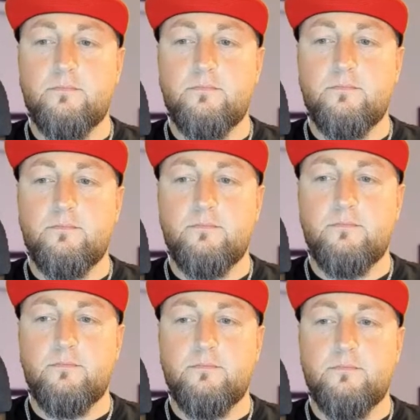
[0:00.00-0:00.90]

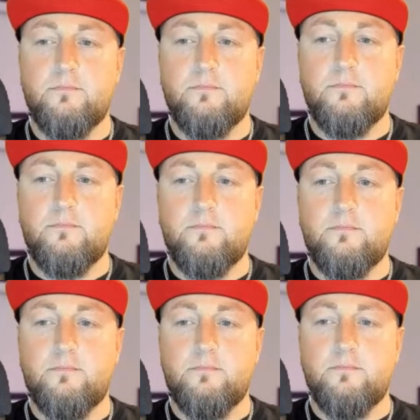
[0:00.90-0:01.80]

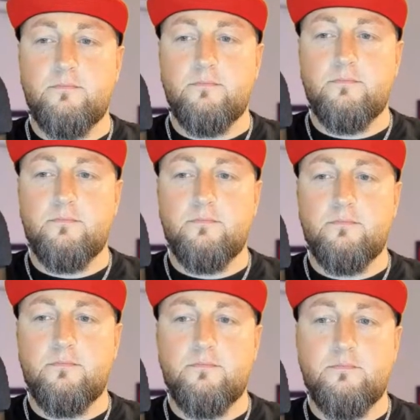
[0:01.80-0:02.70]

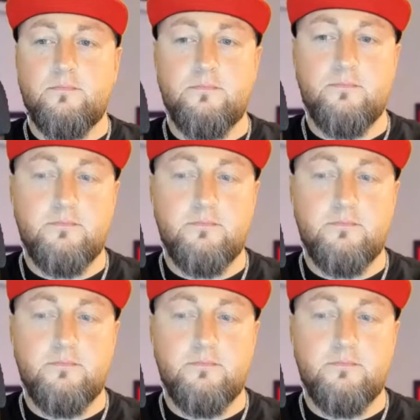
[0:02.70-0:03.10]
The person shown says nothing.